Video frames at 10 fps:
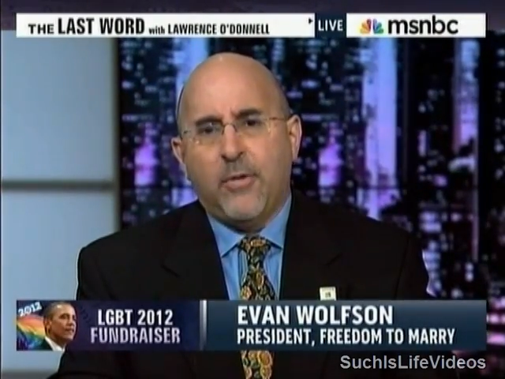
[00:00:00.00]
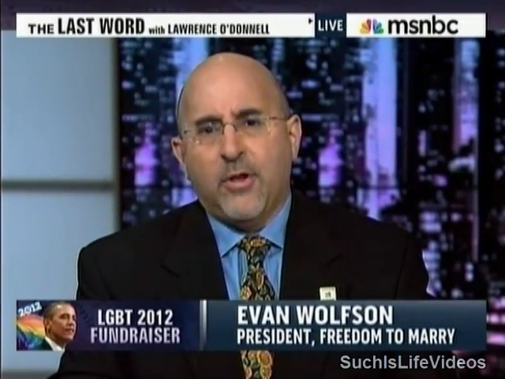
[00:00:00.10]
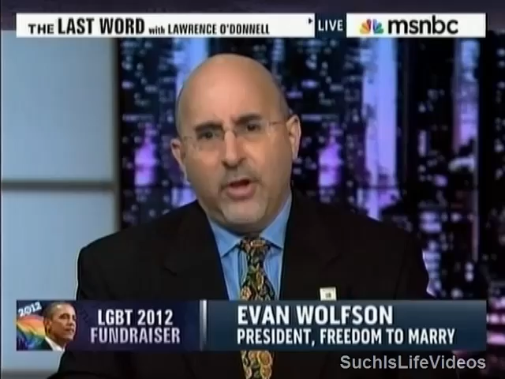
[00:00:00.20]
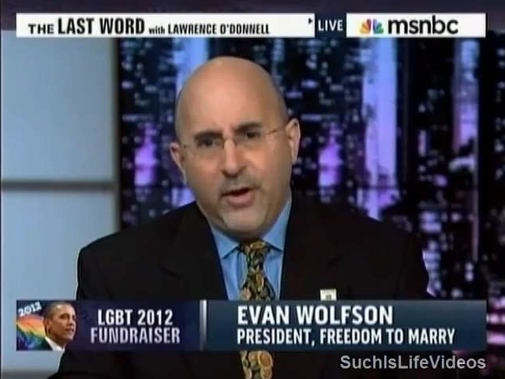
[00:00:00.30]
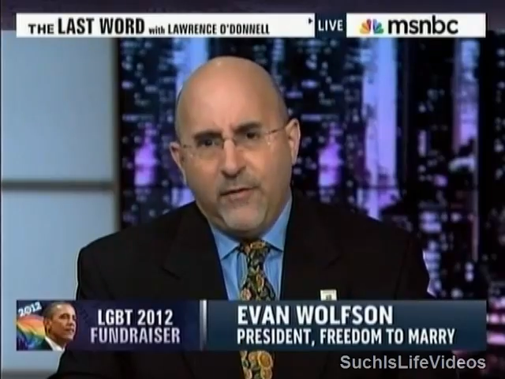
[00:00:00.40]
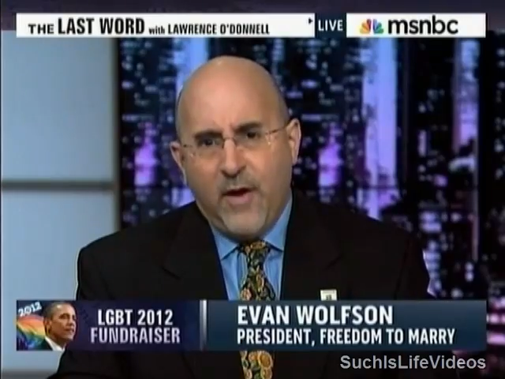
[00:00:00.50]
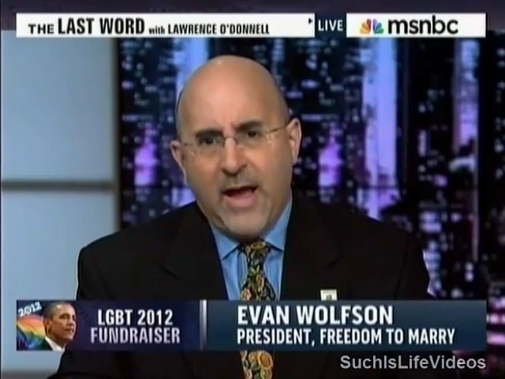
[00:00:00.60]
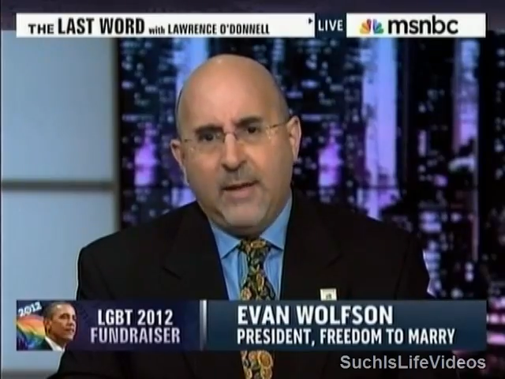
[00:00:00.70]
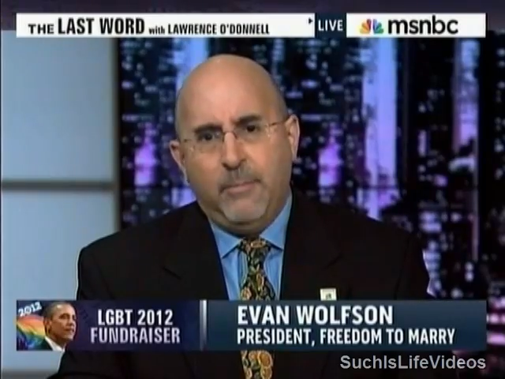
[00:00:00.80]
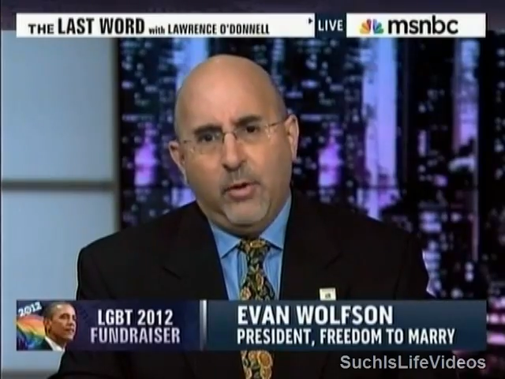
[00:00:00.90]

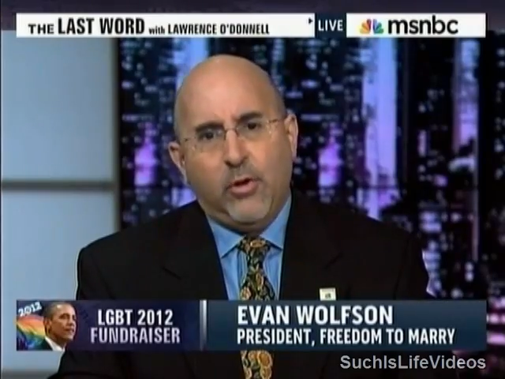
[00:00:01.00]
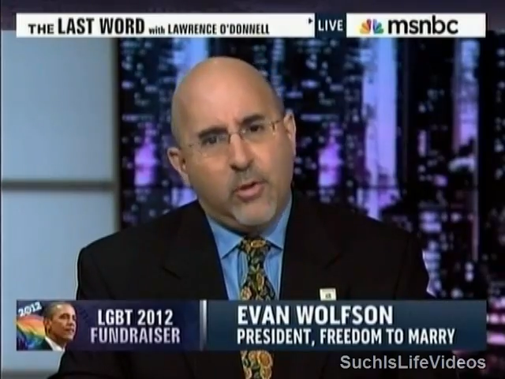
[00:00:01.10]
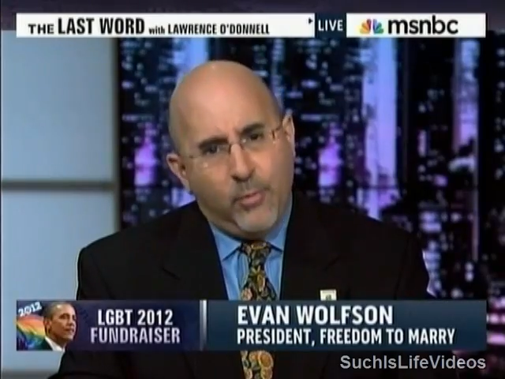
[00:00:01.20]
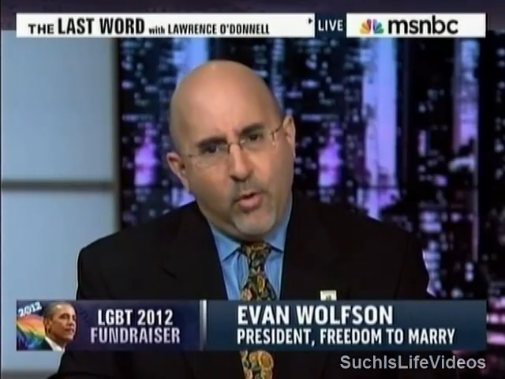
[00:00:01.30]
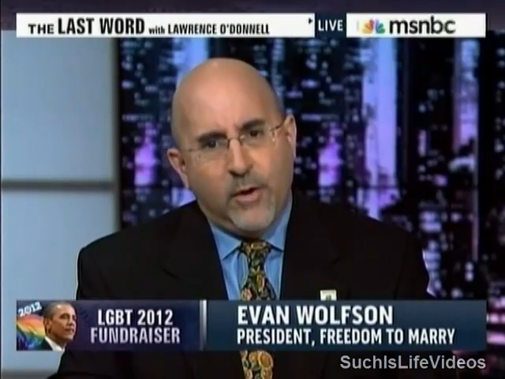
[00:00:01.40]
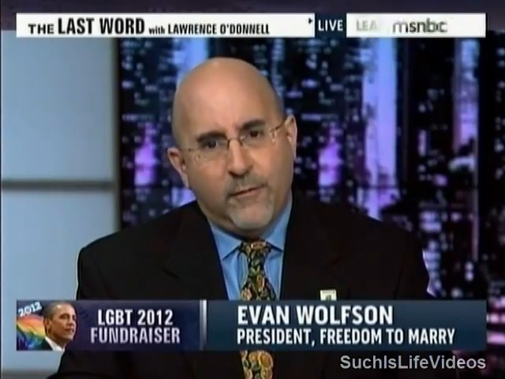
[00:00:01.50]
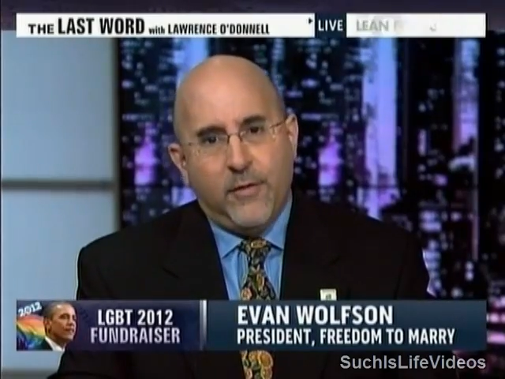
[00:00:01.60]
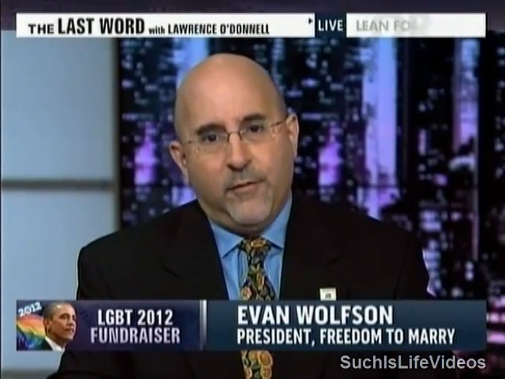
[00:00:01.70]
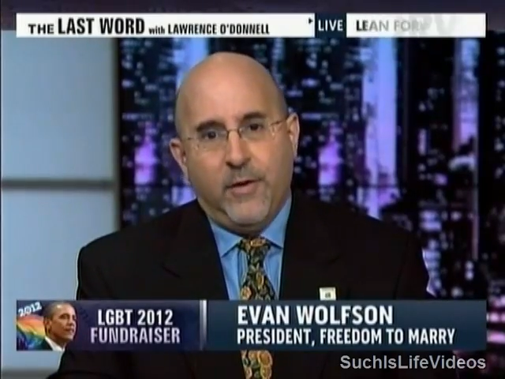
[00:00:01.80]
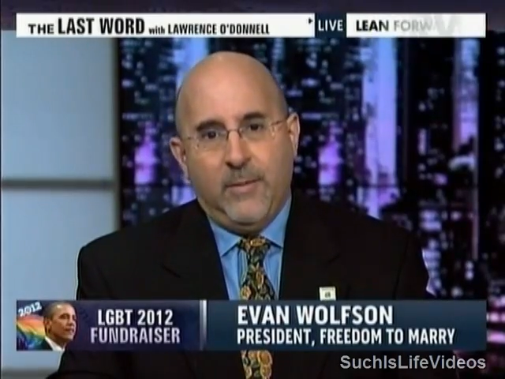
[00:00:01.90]
solidify and build support for
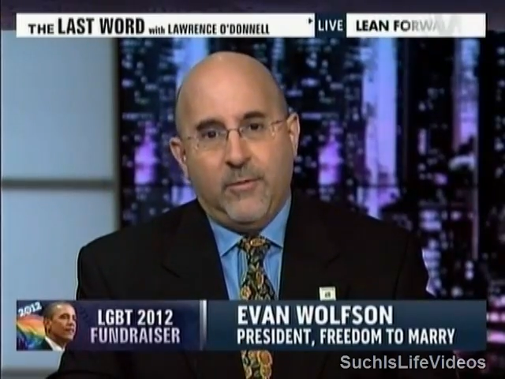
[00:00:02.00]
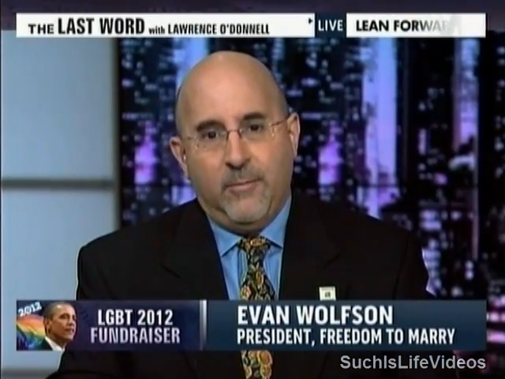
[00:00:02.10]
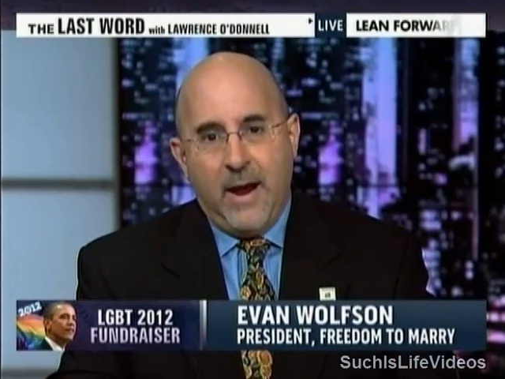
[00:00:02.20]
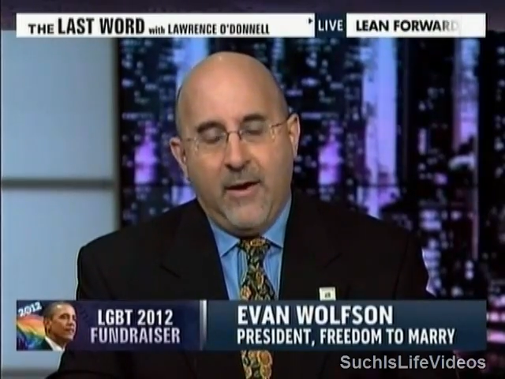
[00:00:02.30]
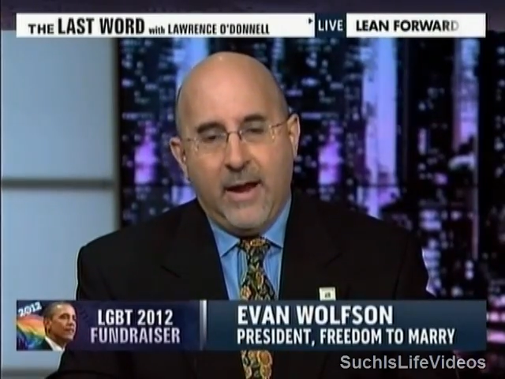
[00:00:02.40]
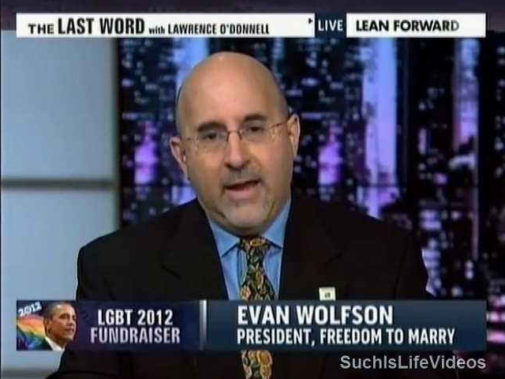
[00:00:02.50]
the freedom to marry.